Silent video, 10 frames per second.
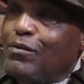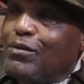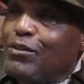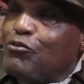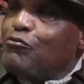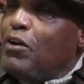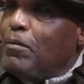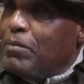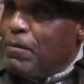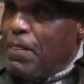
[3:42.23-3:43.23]
the
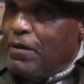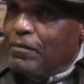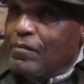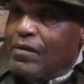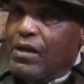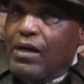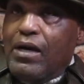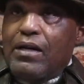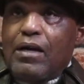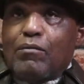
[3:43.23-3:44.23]
Strip,
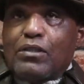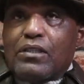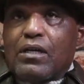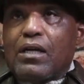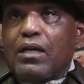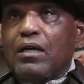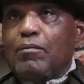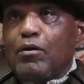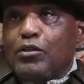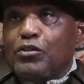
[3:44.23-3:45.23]
and there was a club
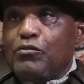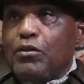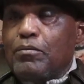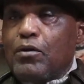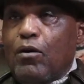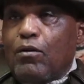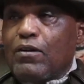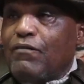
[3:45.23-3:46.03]
on the Strip called the